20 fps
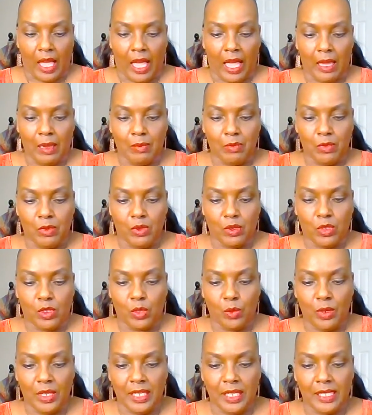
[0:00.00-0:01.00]
I'm
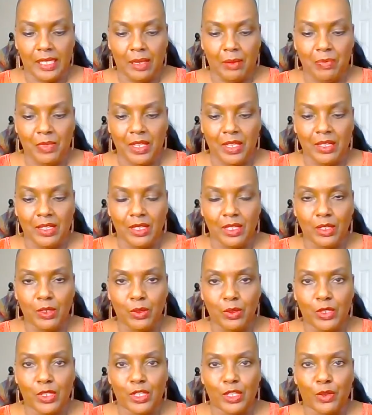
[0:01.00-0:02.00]
doing something a
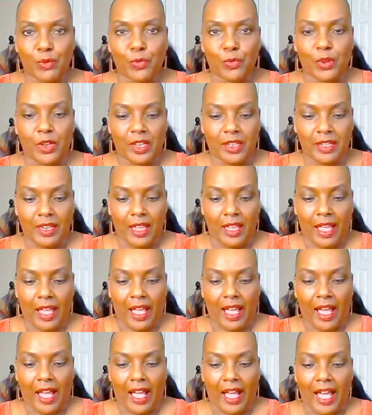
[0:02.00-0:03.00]
little different.
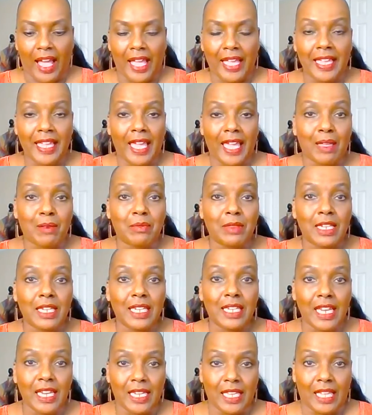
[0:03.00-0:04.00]
I
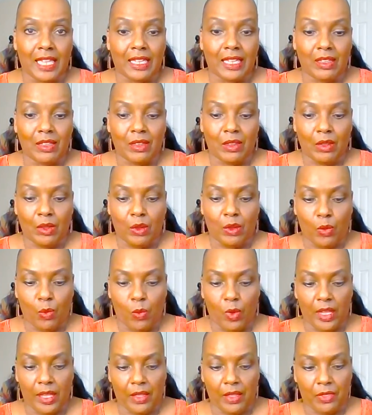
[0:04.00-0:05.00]
am knitting
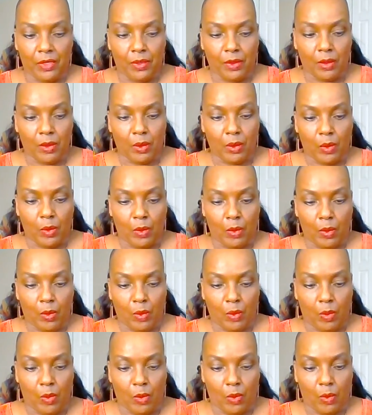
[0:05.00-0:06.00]
with
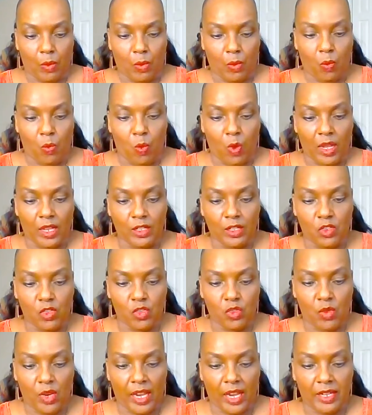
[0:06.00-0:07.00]
one
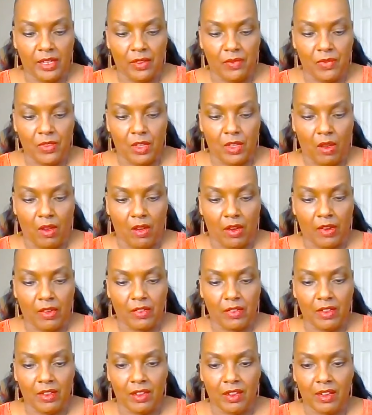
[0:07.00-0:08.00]
strand of
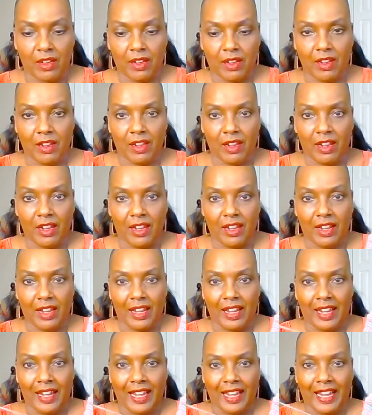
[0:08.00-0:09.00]
yarn
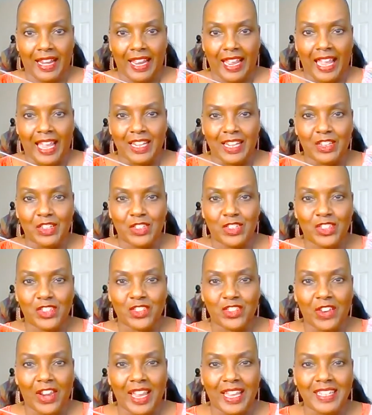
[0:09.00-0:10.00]
and a
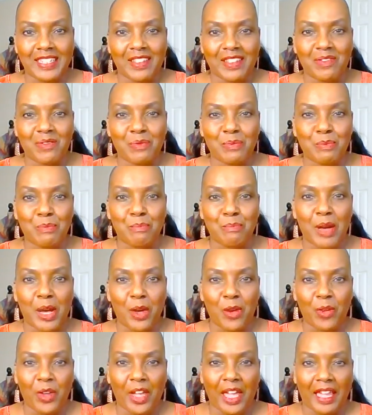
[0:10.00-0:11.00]
strand of
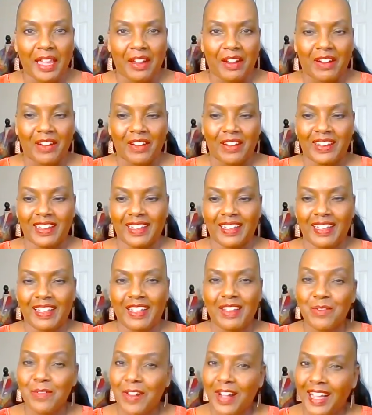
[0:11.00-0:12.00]
mohair.
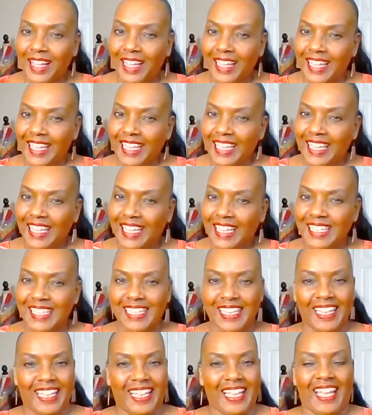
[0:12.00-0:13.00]
What?